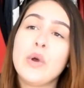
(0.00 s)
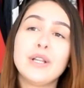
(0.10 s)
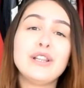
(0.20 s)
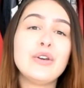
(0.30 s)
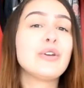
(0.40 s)

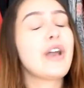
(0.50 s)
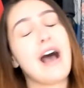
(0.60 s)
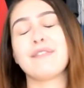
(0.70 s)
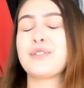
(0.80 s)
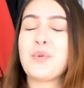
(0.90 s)
will look
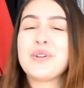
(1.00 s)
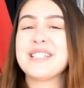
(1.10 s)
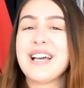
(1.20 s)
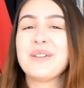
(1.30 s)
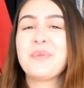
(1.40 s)
after we're
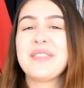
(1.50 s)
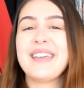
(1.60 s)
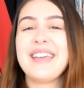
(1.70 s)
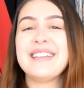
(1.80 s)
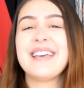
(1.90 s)
done with
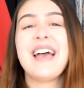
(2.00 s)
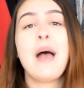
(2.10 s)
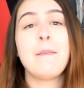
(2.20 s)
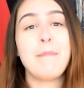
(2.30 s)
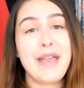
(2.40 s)
it,
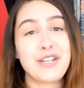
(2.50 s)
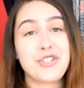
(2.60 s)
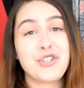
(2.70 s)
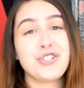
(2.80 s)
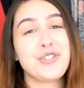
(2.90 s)
make
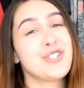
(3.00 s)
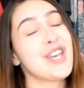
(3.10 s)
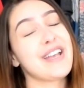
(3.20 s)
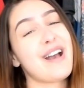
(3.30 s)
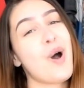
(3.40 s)
sure to
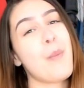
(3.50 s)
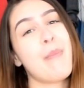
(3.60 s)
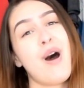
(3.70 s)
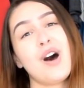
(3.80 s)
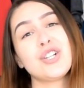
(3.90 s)
check out
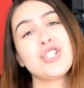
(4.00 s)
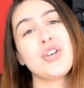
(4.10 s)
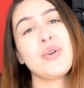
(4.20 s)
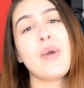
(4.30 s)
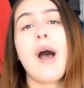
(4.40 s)
part
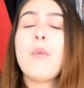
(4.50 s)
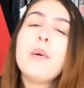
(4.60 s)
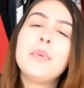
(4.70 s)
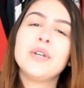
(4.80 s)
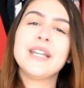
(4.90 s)
two. I
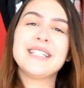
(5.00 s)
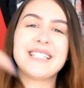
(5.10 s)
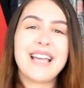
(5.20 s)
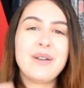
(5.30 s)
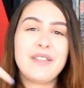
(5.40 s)
will put
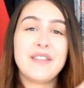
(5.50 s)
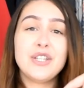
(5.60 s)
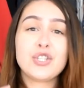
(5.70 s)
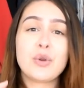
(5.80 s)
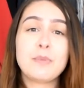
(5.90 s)
it down in the
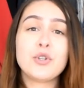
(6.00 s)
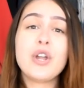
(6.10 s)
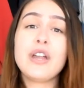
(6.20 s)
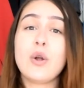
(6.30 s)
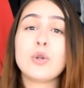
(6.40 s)
description
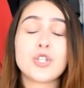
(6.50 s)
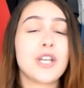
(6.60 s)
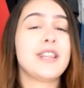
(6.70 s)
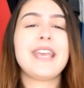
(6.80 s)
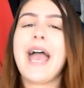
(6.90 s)
and also
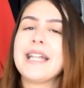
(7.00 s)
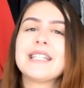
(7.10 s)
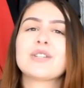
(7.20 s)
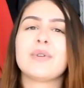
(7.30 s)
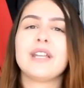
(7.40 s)
in the end
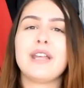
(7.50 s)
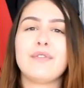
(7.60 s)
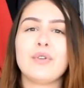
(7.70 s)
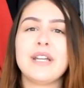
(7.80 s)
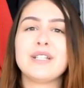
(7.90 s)
screen
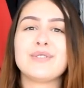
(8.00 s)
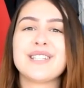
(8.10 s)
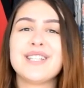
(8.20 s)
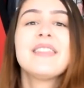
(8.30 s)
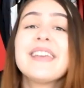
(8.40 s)
if you're
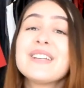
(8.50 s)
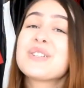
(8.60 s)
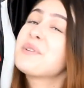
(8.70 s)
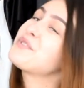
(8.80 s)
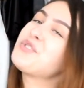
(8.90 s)
interested. Thank you
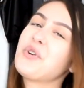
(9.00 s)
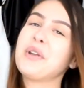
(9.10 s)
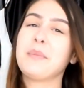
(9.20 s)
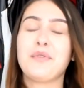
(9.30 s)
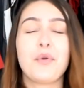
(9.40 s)
so much for
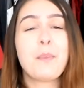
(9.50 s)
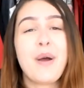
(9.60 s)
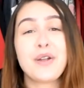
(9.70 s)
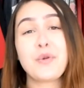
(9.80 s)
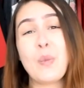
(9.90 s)
joining me for
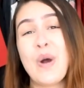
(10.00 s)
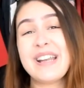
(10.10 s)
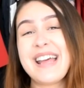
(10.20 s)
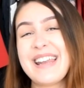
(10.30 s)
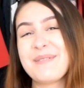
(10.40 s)
part
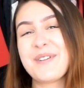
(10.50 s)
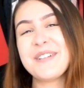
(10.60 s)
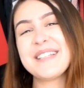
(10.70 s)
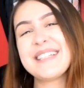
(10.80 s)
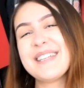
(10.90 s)
one, and I'm
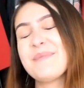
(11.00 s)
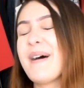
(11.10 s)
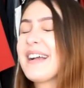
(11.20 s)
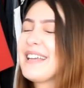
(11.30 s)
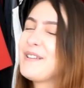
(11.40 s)
going to see you
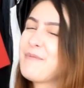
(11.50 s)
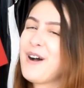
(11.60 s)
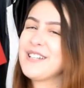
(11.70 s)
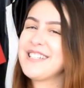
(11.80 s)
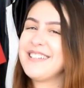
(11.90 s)
back in
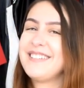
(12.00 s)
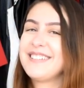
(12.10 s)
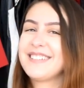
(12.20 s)
part two.